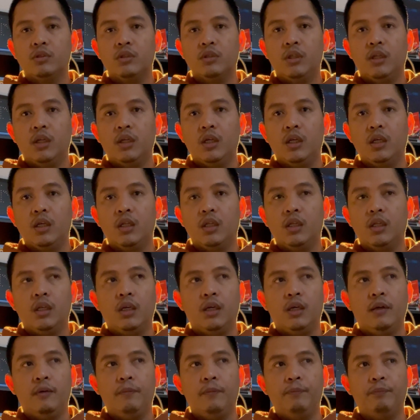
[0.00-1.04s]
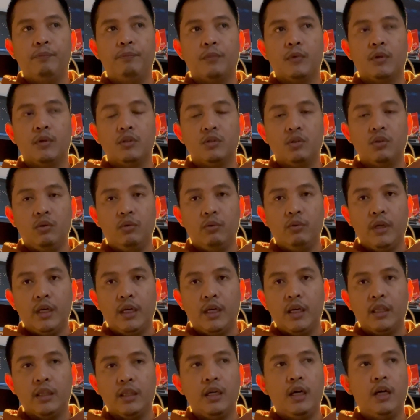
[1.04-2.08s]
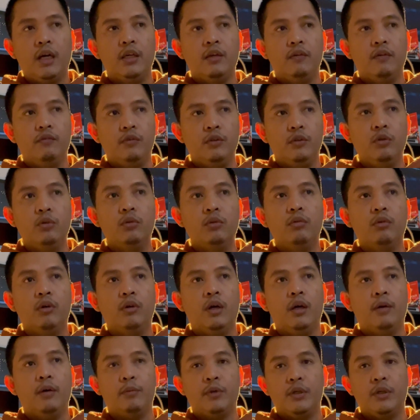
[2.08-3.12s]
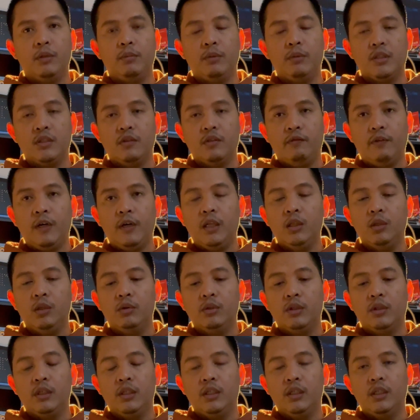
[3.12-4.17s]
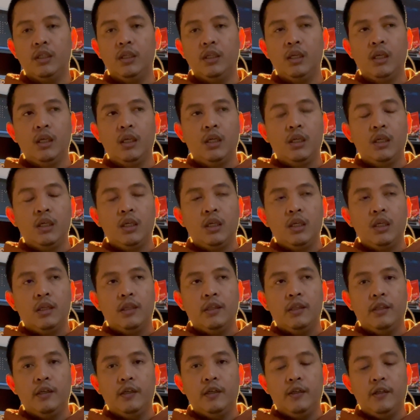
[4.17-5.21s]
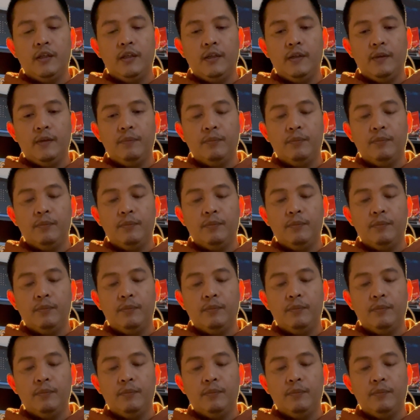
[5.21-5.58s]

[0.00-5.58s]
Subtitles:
and so when I got the IFU, I pretty much followed the